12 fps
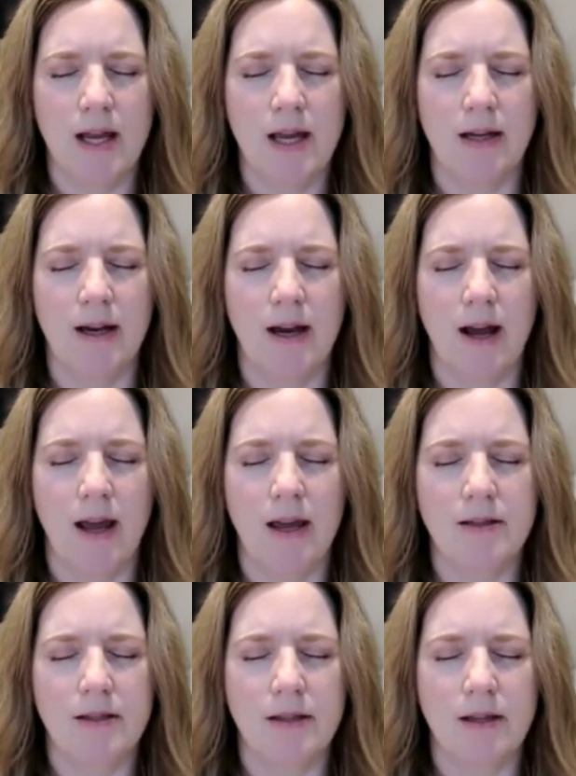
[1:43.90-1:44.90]
Take a
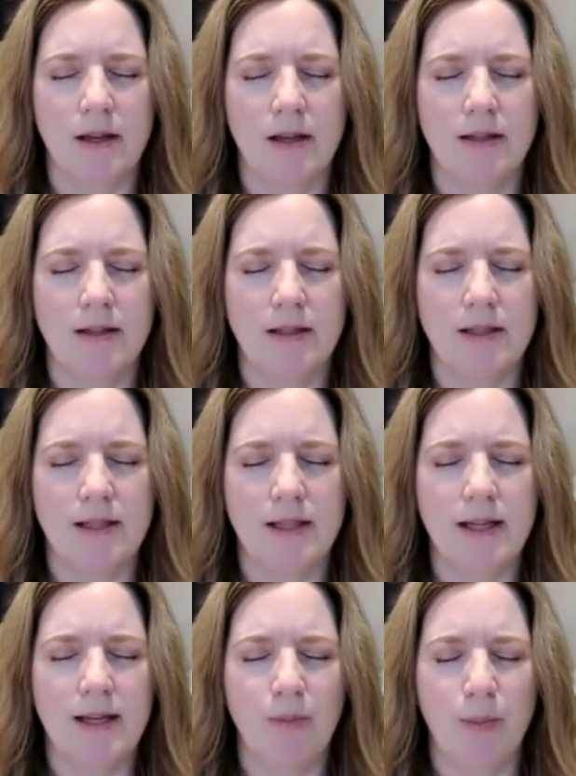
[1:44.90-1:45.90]
nice
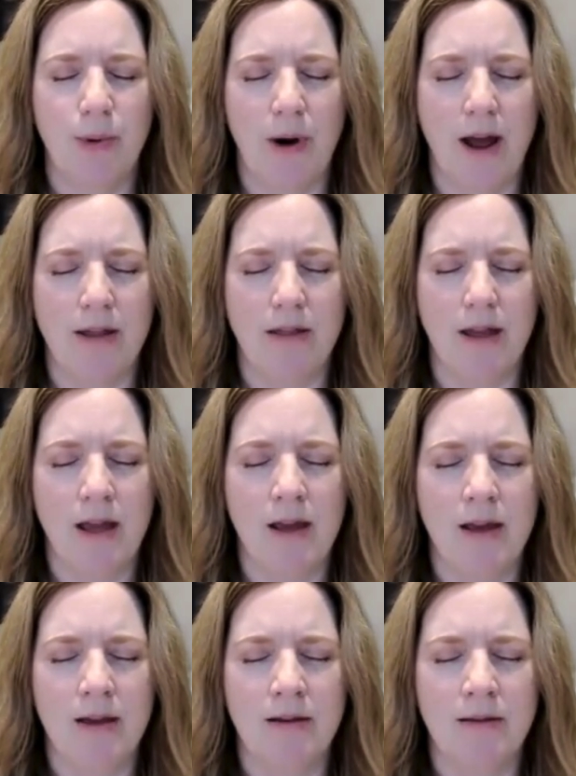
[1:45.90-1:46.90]
deep breath
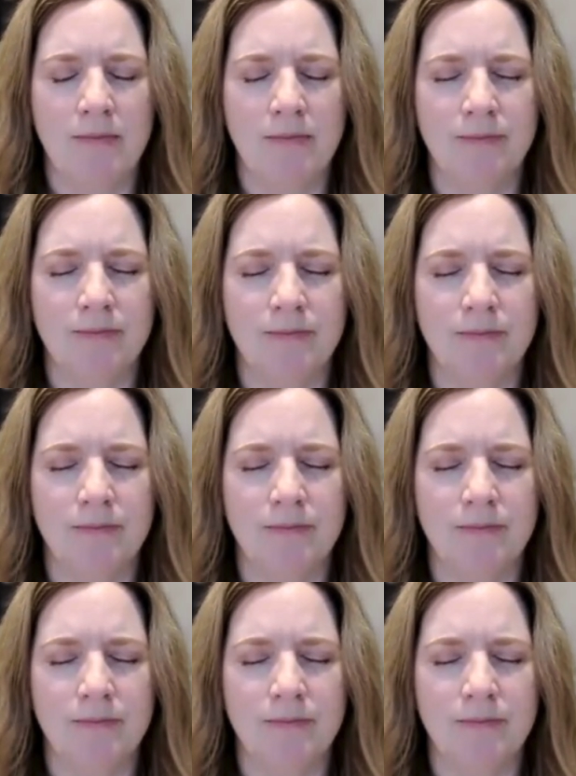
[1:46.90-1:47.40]
in.